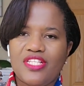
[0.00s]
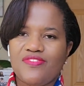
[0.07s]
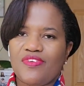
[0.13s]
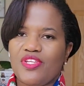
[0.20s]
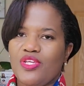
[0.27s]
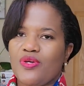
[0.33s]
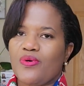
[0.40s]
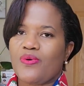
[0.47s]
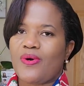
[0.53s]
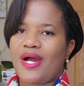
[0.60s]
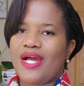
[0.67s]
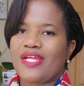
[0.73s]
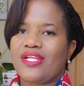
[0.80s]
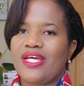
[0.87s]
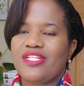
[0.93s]
video,
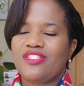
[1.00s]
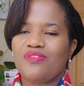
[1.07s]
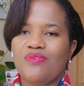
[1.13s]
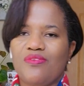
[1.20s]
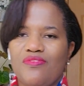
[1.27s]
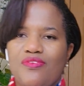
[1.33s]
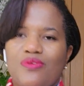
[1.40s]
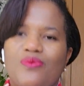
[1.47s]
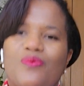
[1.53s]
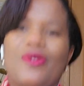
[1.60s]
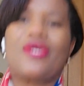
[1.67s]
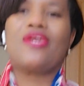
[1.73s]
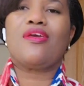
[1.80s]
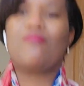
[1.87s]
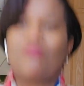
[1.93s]
I'd like to review
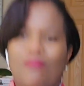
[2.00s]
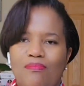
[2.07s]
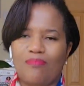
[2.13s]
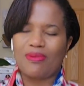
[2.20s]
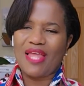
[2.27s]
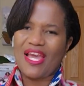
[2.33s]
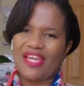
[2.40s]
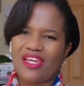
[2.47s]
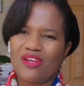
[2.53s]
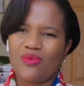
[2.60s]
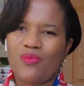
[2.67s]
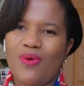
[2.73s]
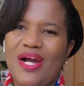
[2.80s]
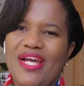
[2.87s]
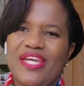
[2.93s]
a black and
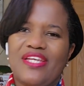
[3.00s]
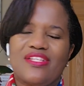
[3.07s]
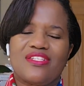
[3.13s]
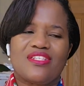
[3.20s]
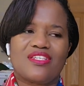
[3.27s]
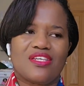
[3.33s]
white